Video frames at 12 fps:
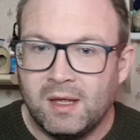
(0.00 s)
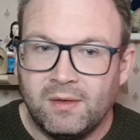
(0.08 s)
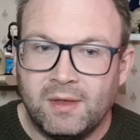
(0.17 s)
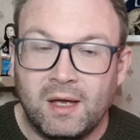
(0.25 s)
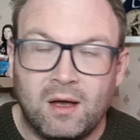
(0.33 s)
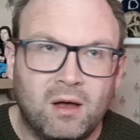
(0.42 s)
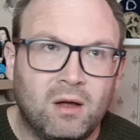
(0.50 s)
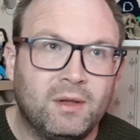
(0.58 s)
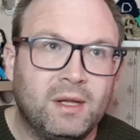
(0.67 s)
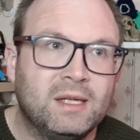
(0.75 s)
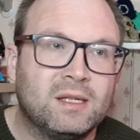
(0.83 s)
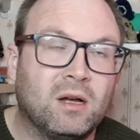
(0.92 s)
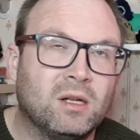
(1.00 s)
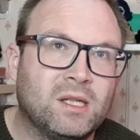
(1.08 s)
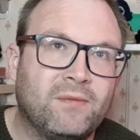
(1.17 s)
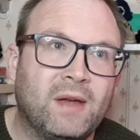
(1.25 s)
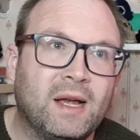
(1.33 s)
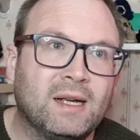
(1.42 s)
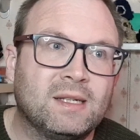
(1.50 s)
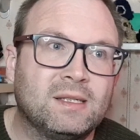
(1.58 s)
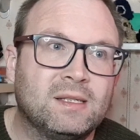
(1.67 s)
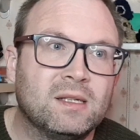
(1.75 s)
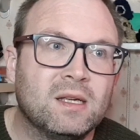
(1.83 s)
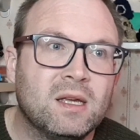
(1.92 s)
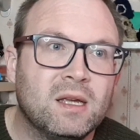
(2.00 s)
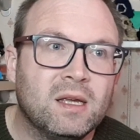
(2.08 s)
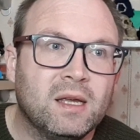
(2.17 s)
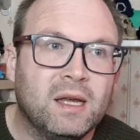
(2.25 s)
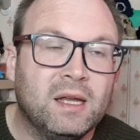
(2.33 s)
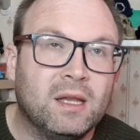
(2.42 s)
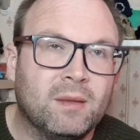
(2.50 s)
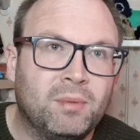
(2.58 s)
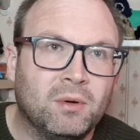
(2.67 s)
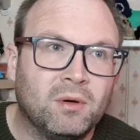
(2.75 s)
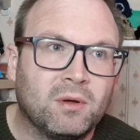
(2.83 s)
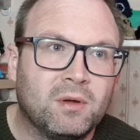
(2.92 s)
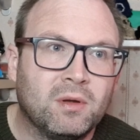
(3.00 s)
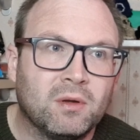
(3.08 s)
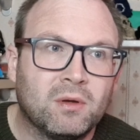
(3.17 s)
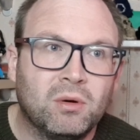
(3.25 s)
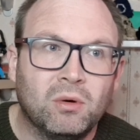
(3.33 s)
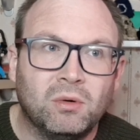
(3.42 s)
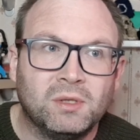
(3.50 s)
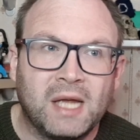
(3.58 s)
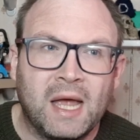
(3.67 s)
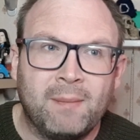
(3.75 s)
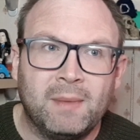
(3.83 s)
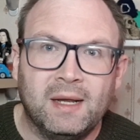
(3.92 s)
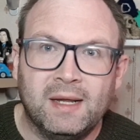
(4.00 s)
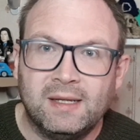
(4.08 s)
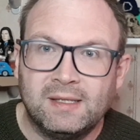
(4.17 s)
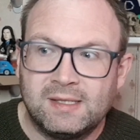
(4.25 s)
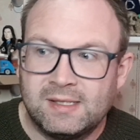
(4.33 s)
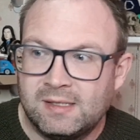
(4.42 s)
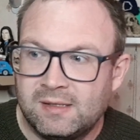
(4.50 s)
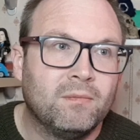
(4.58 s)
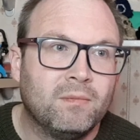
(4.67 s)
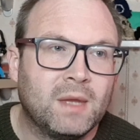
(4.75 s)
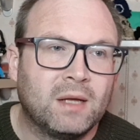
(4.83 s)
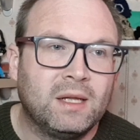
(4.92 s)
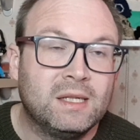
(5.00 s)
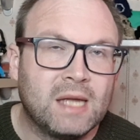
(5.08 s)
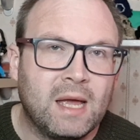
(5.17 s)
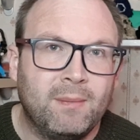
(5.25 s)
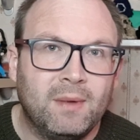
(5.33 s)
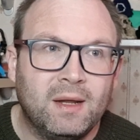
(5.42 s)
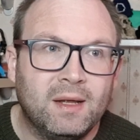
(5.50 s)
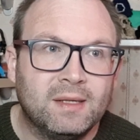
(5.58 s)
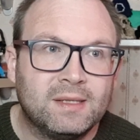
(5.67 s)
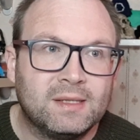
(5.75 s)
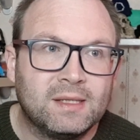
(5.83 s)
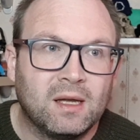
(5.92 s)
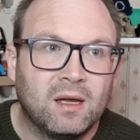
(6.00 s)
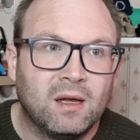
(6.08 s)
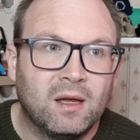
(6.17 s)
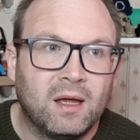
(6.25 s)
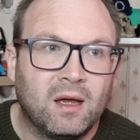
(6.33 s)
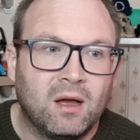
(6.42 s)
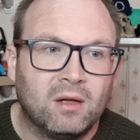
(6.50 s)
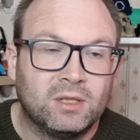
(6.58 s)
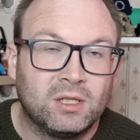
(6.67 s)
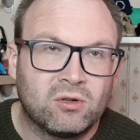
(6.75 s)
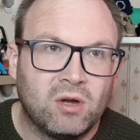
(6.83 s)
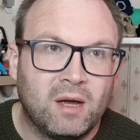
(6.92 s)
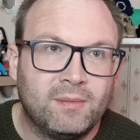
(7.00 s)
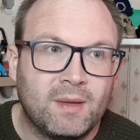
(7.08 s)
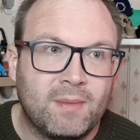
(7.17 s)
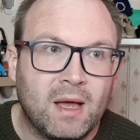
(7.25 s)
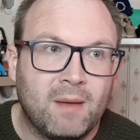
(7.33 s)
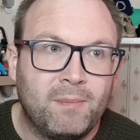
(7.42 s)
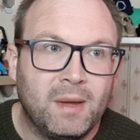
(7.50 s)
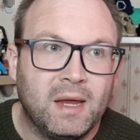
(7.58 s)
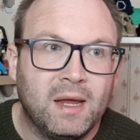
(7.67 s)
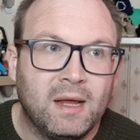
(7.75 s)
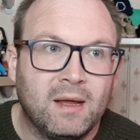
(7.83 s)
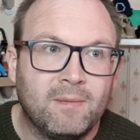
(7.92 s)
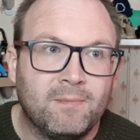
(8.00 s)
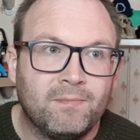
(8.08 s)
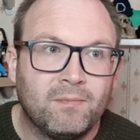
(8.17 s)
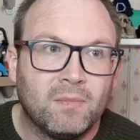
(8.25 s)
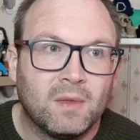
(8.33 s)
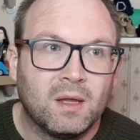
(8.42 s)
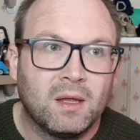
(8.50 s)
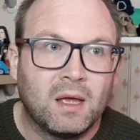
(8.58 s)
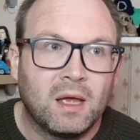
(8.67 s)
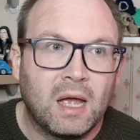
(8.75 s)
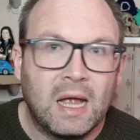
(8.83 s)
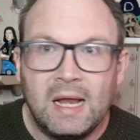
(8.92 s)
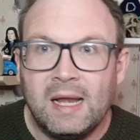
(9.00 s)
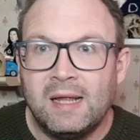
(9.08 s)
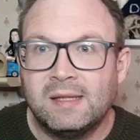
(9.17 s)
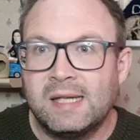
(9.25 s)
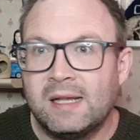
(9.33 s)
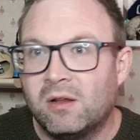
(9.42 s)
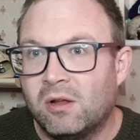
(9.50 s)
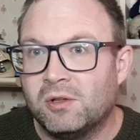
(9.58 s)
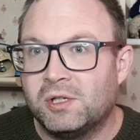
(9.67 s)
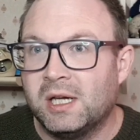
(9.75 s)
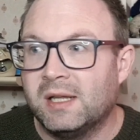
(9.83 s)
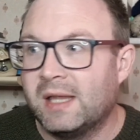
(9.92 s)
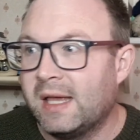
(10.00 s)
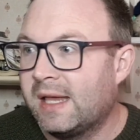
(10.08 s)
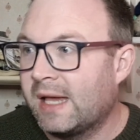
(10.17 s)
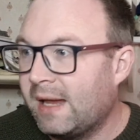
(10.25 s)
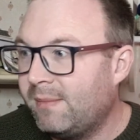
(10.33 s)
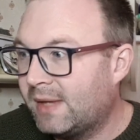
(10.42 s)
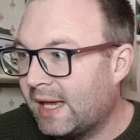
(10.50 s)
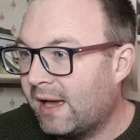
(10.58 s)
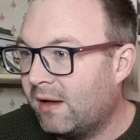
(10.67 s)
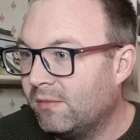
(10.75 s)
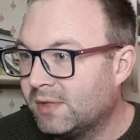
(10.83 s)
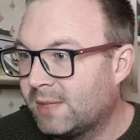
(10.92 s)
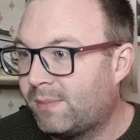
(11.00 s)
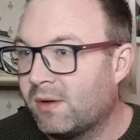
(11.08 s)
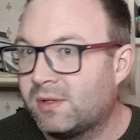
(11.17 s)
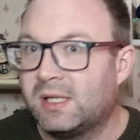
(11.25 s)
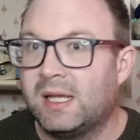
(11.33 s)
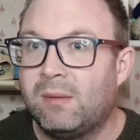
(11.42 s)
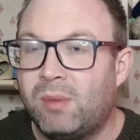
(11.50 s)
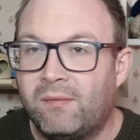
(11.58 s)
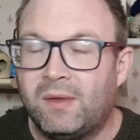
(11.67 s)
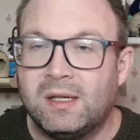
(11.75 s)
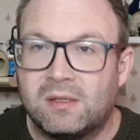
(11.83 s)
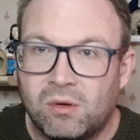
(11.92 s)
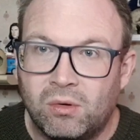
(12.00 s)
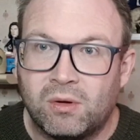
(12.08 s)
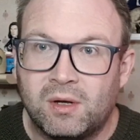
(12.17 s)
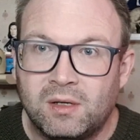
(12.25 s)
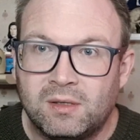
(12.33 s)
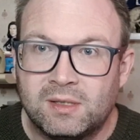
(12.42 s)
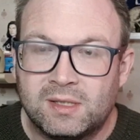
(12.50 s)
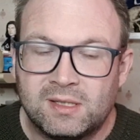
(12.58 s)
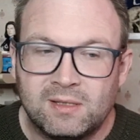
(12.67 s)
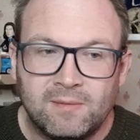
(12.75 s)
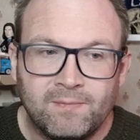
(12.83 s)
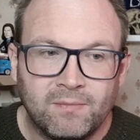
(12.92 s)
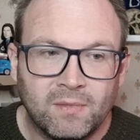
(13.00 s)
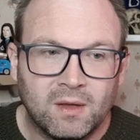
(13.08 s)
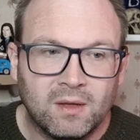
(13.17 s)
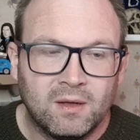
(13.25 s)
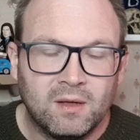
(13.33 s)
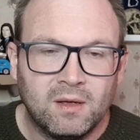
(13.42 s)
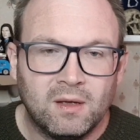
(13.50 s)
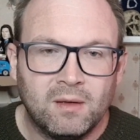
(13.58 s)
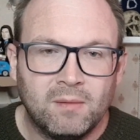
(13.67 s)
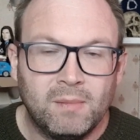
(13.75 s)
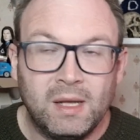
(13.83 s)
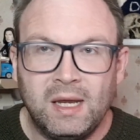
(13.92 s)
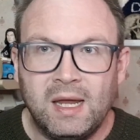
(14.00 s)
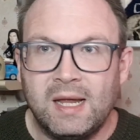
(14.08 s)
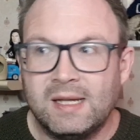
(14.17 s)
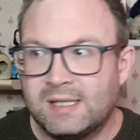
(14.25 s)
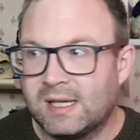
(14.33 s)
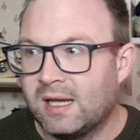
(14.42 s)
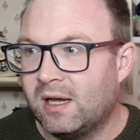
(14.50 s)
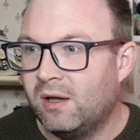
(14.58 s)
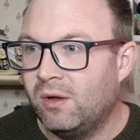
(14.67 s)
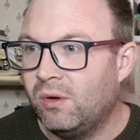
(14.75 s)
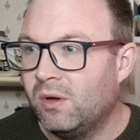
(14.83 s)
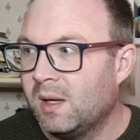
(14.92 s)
There are these artifacts in the book called amulets. Now, these amulets are described about being alien technology. They came down supposedly with these Gorgons many years ago,